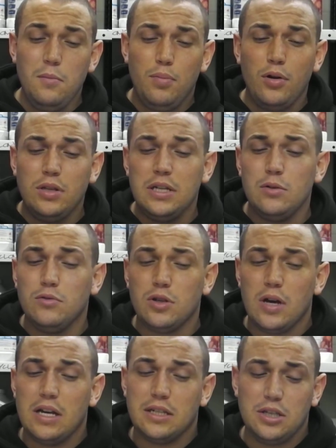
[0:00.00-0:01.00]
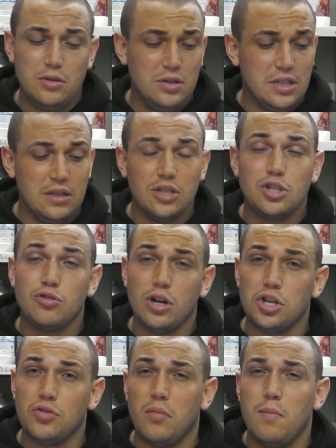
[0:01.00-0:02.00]
protein also has a use in the
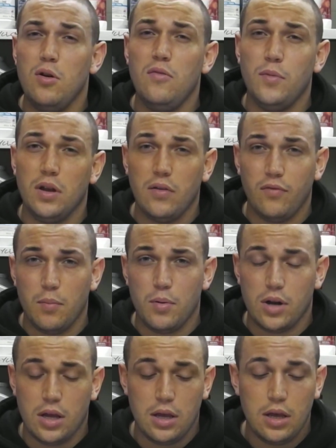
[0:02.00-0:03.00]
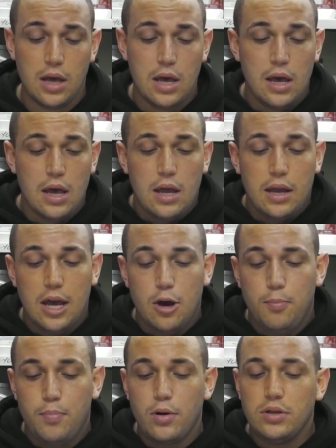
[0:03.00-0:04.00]
structure and movement of your body.
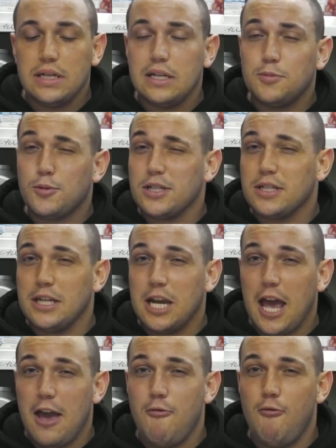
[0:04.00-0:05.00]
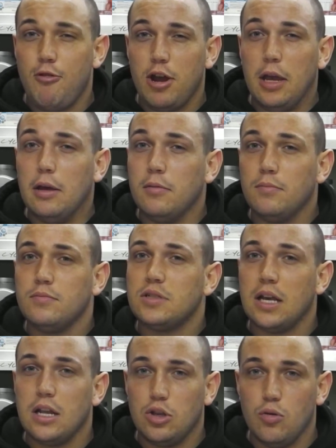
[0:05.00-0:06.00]
Now, protein is present in every
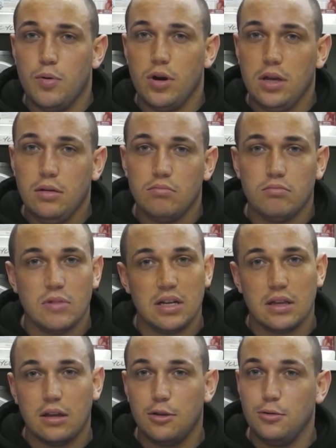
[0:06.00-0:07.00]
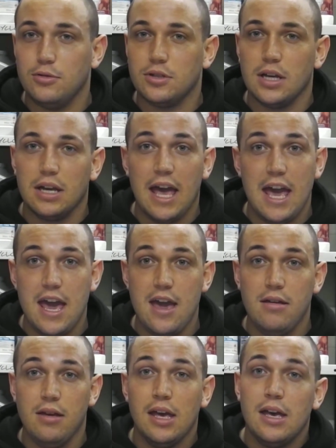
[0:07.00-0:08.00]
cell in your body. That includes
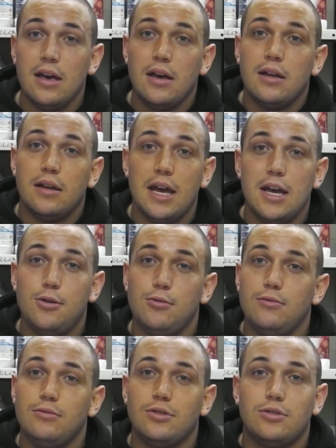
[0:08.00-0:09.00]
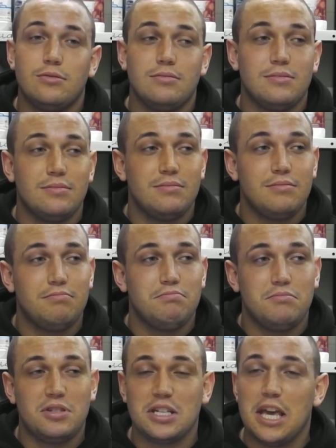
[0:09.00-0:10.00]
hair, nails,
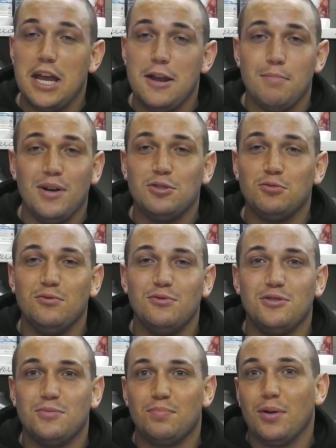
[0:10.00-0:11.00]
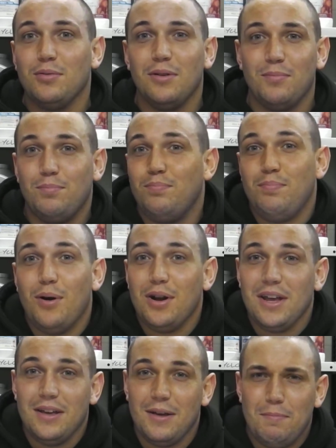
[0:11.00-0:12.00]
skin, muscles,
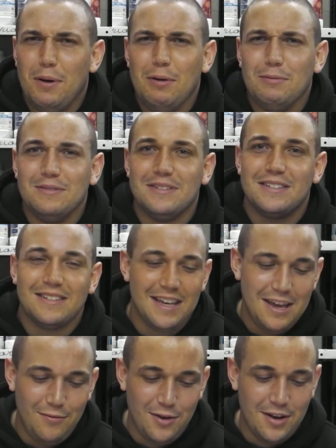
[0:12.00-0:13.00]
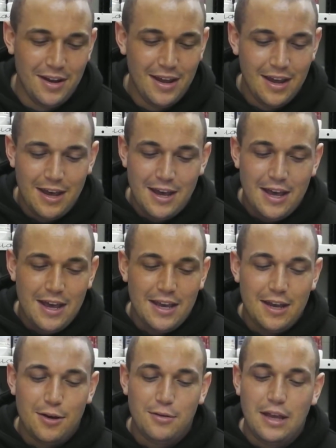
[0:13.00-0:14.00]
bones even.
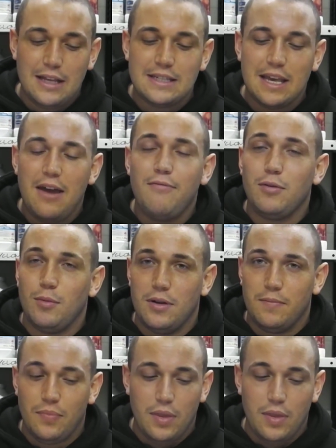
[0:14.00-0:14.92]
It's everywhere.